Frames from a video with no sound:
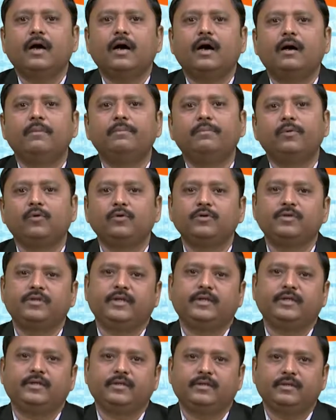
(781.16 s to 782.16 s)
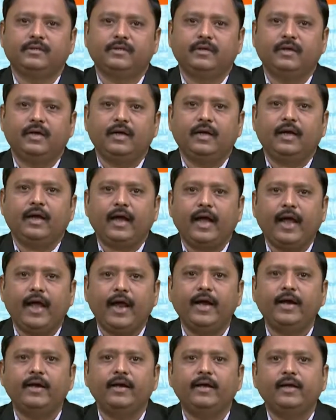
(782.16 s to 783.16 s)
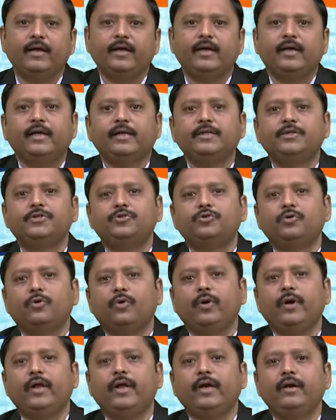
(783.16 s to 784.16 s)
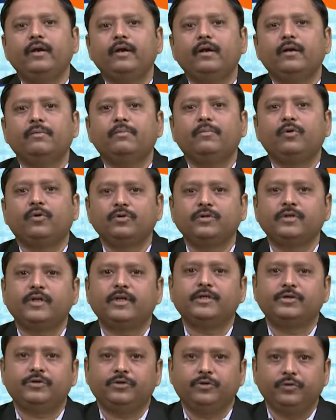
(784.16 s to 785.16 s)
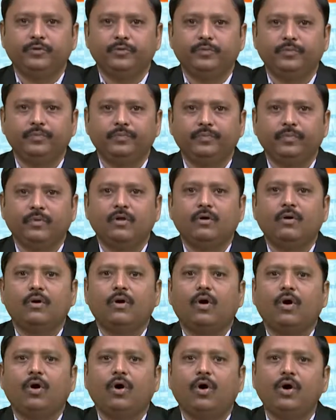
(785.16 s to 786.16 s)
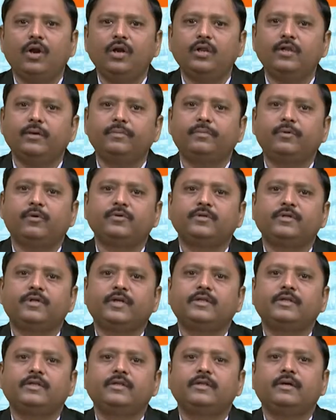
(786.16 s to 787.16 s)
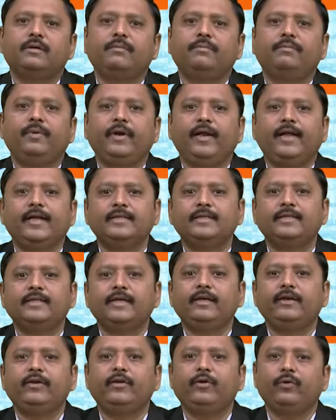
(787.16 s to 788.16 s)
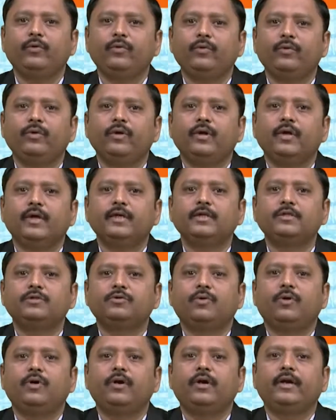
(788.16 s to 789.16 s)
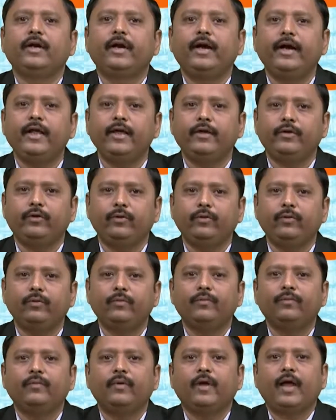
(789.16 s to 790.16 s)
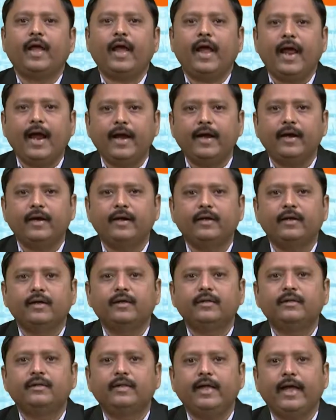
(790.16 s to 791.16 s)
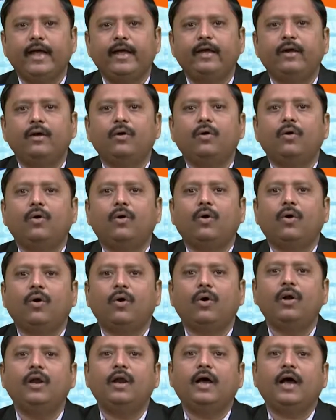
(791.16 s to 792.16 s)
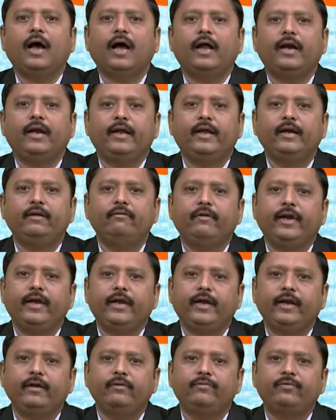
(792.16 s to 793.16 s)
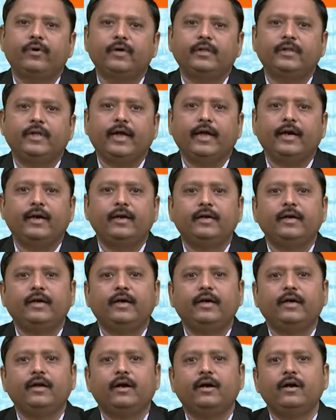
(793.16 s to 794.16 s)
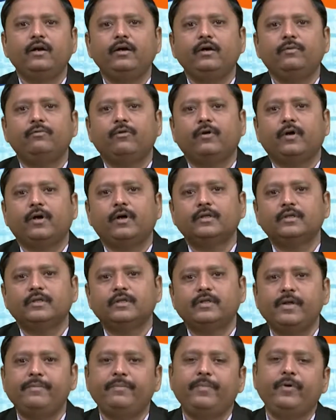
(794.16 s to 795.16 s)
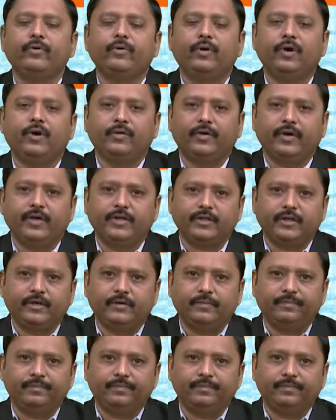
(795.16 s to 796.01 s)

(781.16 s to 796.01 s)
a process and is stored in process queue. All the process placed in queue is called ready queue and they all are in waiting for their turn for CPU allocation.